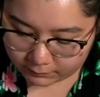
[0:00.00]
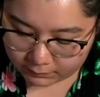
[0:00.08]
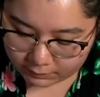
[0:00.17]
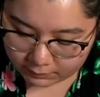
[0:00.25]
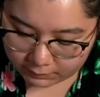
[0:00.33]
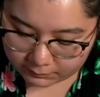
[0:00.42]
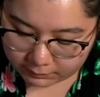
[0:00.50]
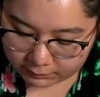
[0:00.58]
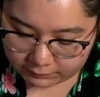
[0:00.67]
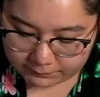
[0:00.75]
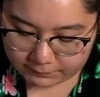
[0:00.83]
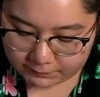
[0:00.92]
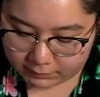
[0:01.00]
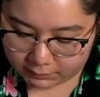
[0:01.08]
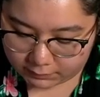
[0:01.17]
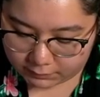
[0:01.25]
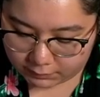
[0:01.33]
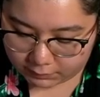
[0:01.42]
than they were like 50
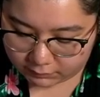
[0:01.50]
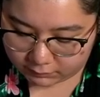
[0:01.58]
years ago.